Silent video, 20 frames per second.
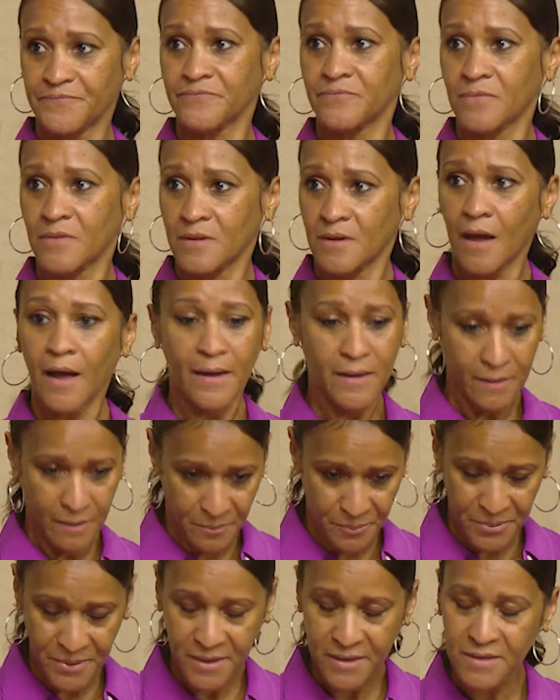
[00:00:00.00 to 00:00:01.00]
are picking up. I
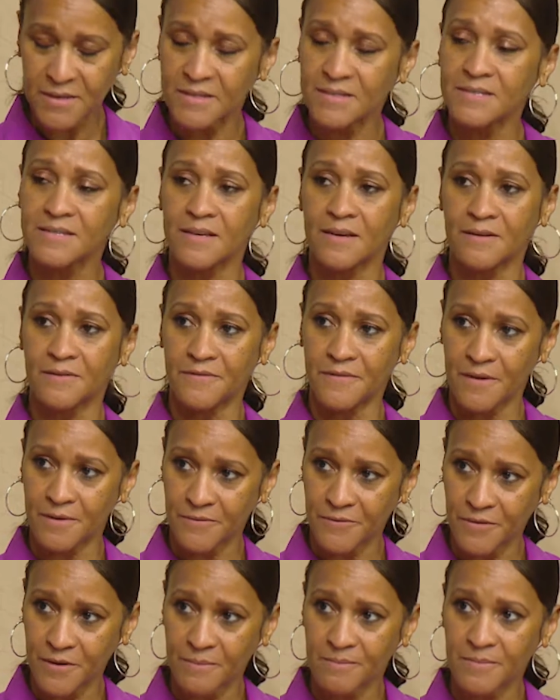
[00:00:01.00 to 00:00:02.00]
am picking if stuff
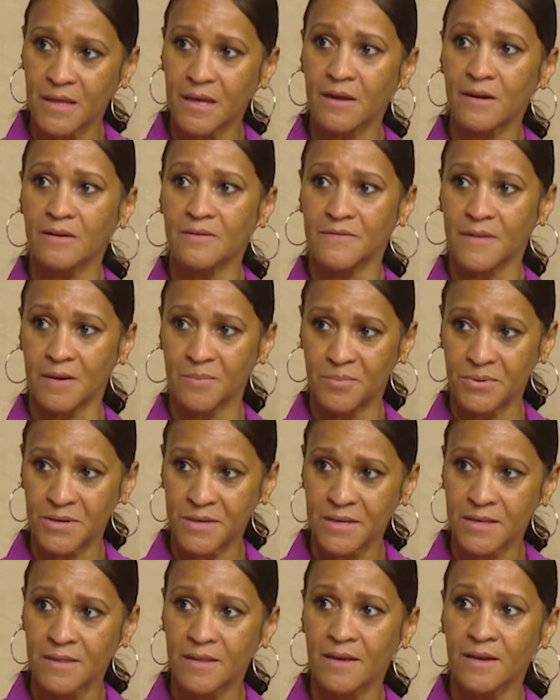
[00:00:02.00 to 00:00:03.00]
up there. from there if they
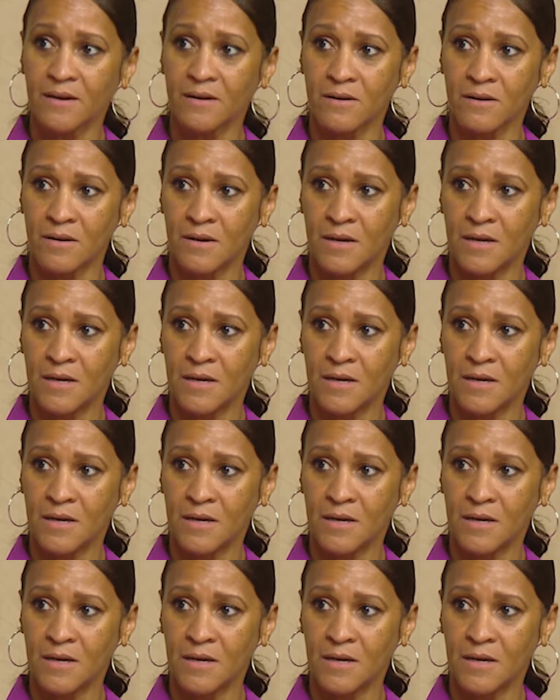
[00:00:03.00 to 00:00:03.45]
put it there.